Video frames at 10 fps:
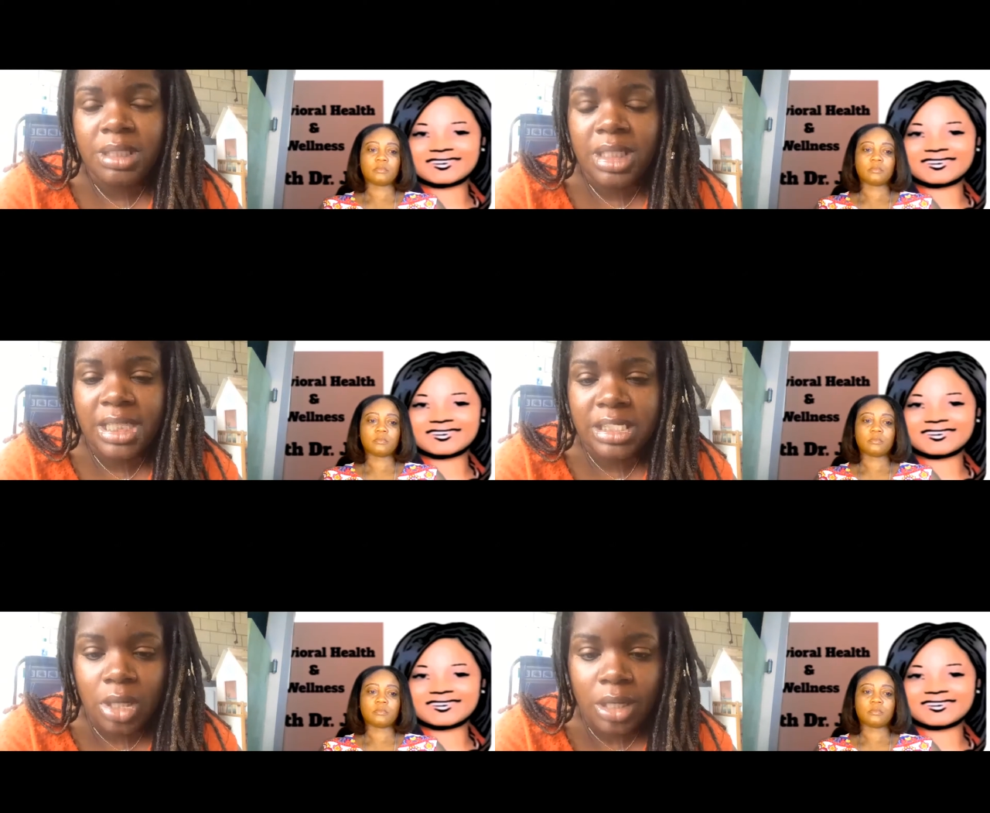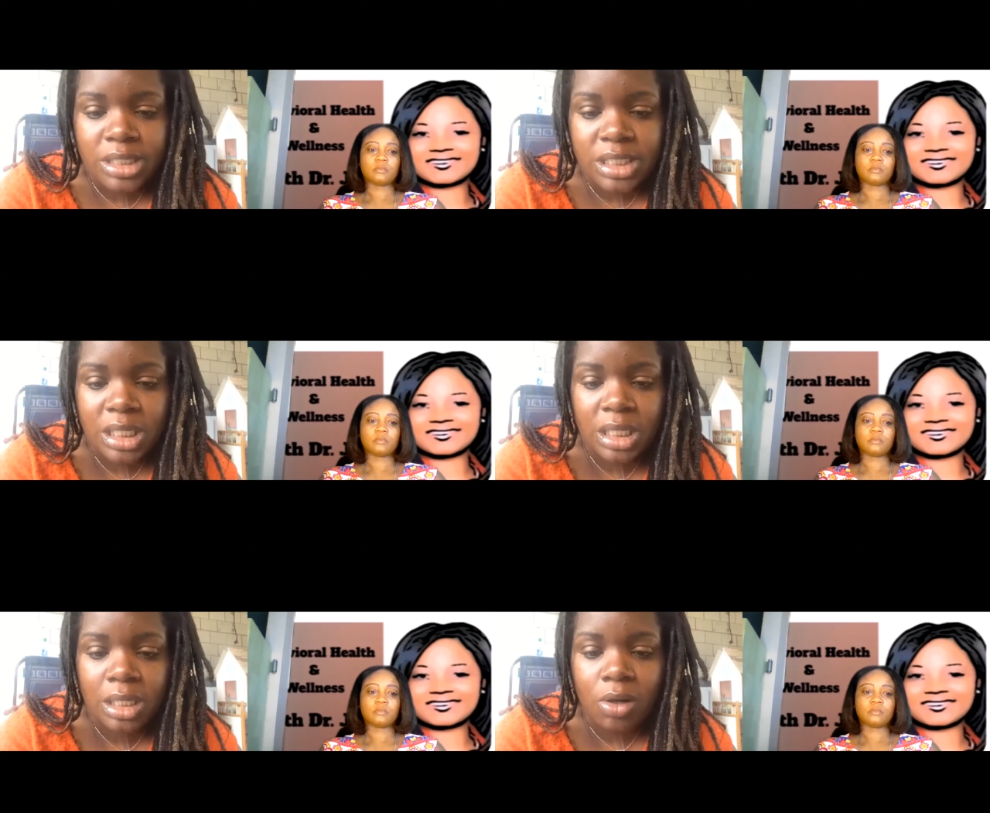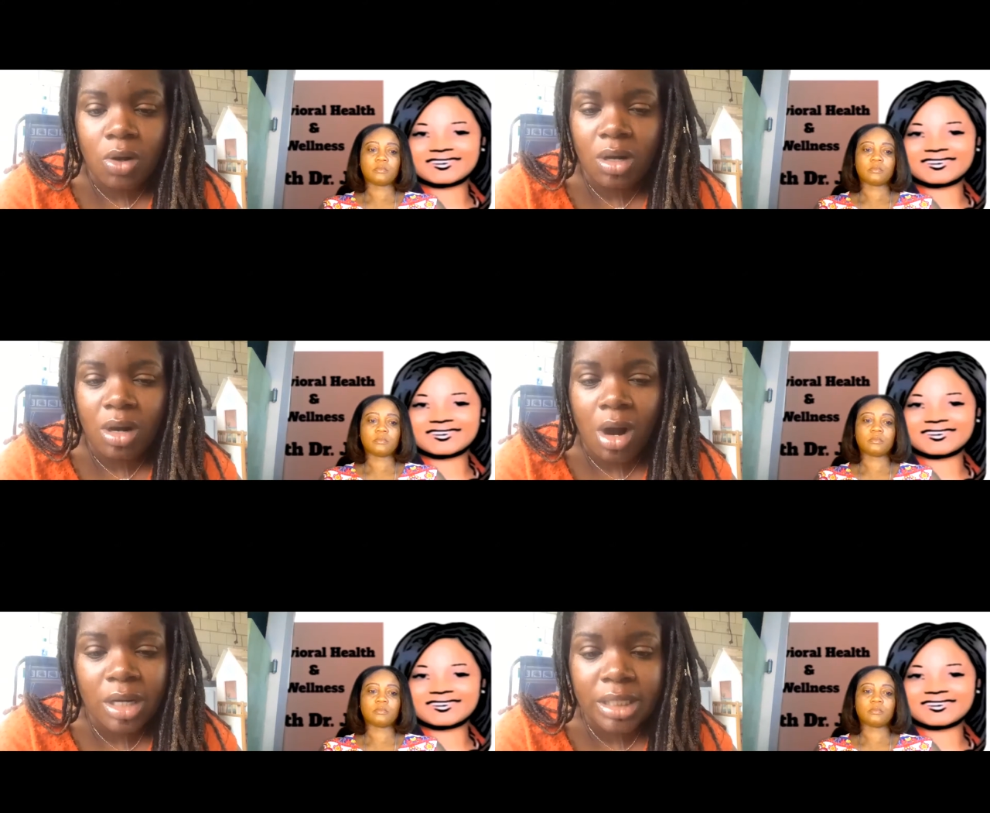Speaker 1: ESRD or
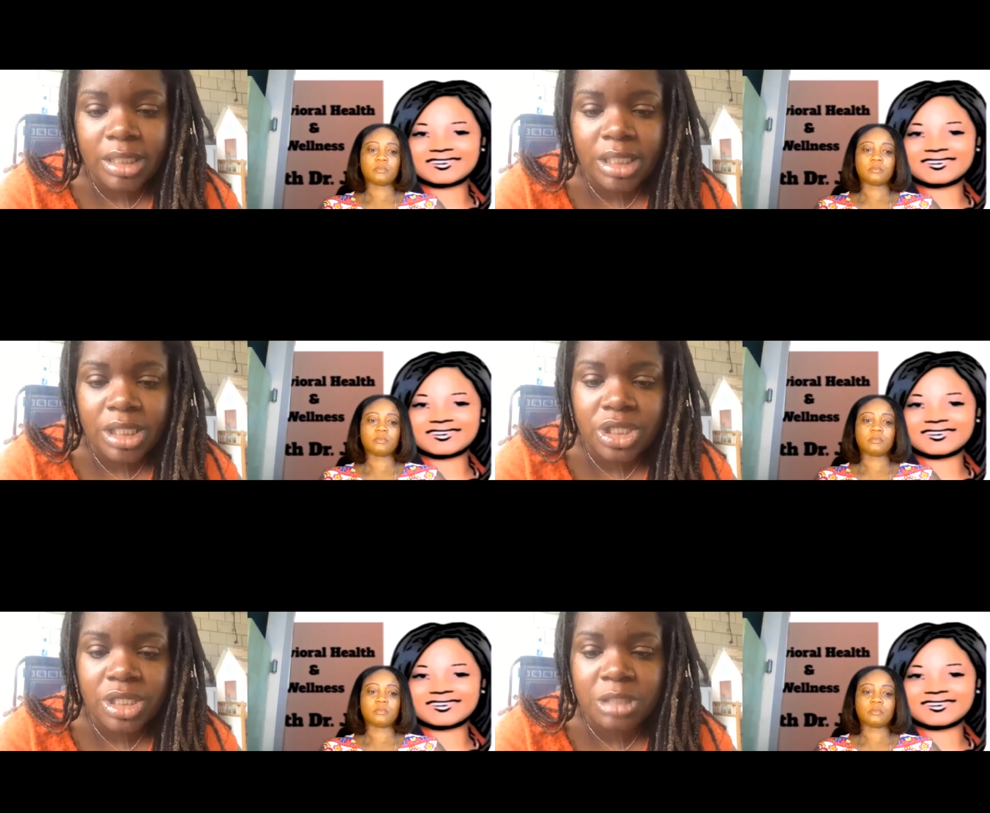heart conditions,